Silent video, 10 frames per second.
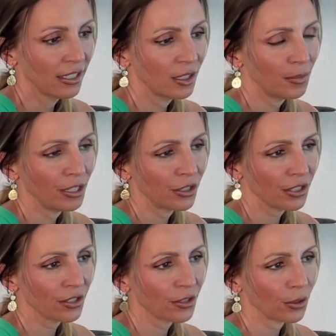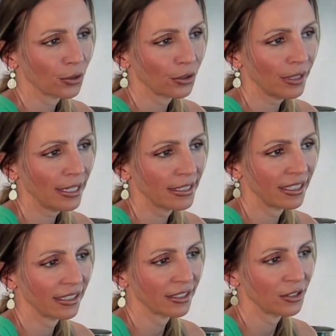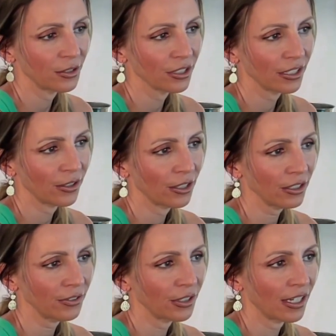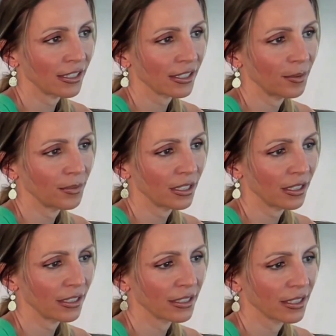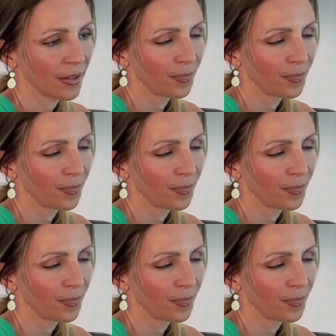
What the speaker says: to be just so crazy because usually all of you guys come to this.